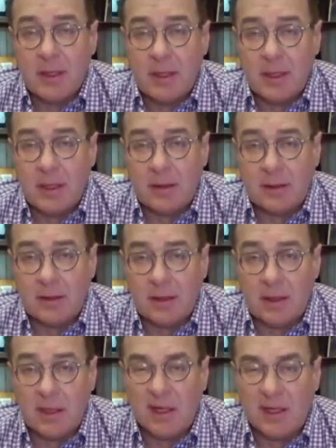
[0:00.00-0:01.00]
And,
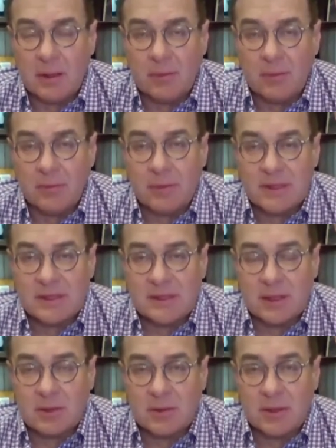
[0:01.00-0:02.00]
you know,
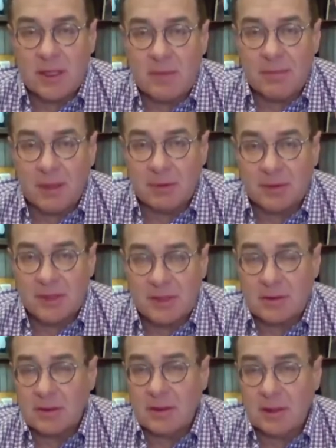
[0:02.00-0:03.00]
this liquidity bubble
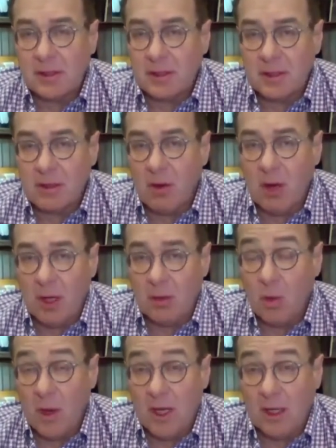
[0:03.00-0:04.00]
certainly could go
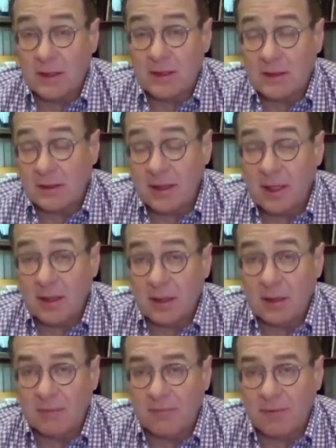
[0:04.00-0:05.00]
on well until the
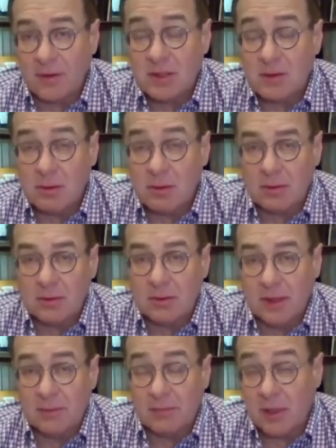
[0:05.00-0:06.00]
end of the first
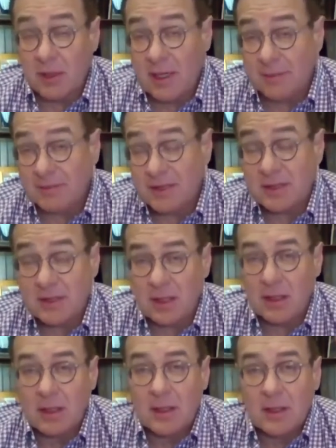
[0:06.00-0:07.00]
quarter and perhaps,
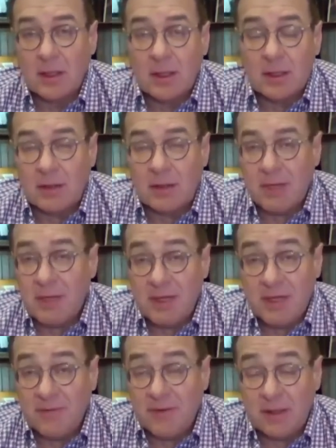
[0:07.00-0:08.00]
you know,
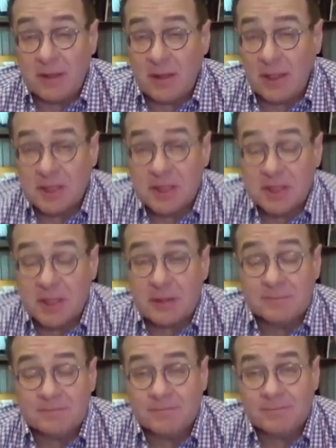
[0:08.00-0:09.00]
maybe even into next
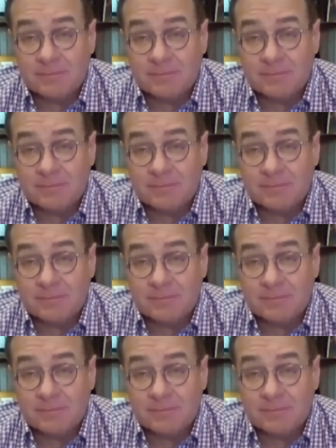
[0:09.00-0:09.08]
year.